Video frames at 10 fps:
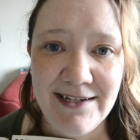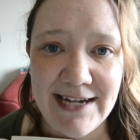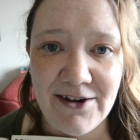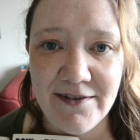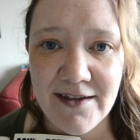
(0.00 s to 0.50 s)

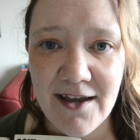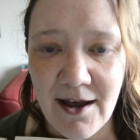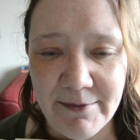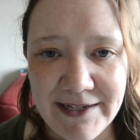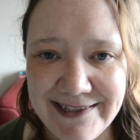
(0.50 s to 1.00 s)
down in the
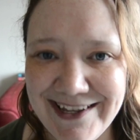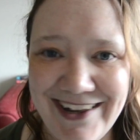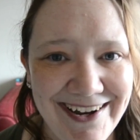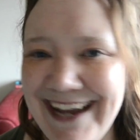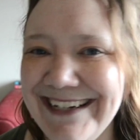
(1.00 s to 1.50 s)
comments
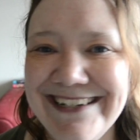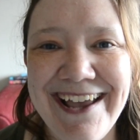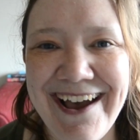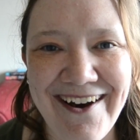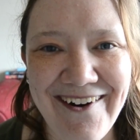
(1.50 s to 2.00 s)
right
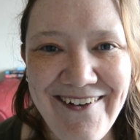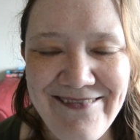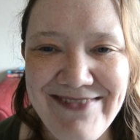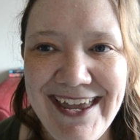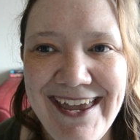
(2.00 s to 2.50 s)
now.
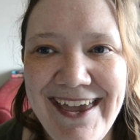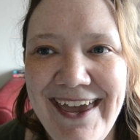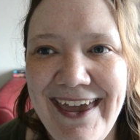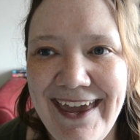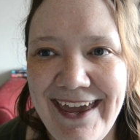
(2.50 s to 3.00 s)

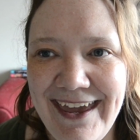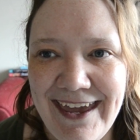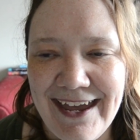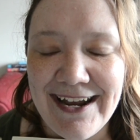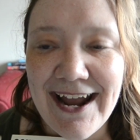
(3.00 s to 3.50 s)

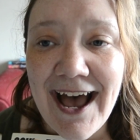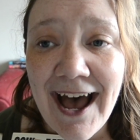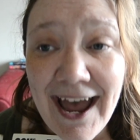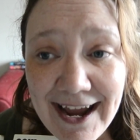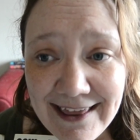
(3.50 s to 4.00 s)
And
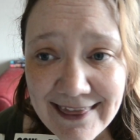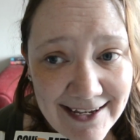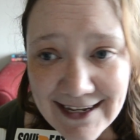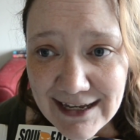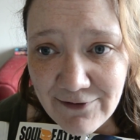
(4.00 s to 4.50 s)
I
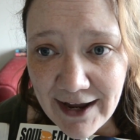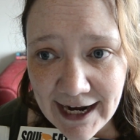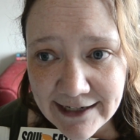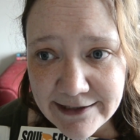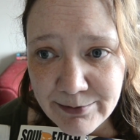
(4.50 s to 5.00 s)
think if I
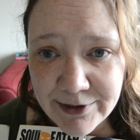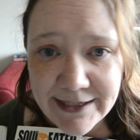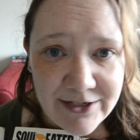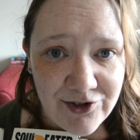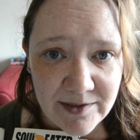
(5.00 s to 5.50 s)
had to
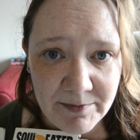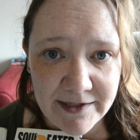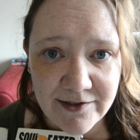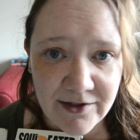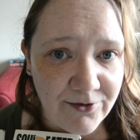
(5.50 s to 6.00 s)
predict just
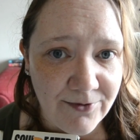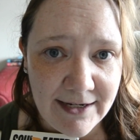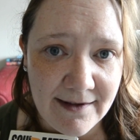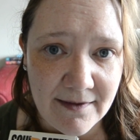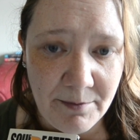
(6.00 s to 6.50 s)
based on
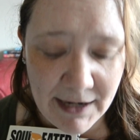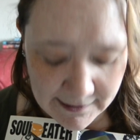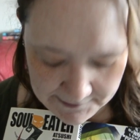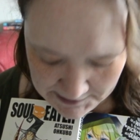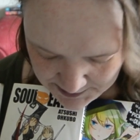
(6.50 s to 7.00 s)
reading the backs of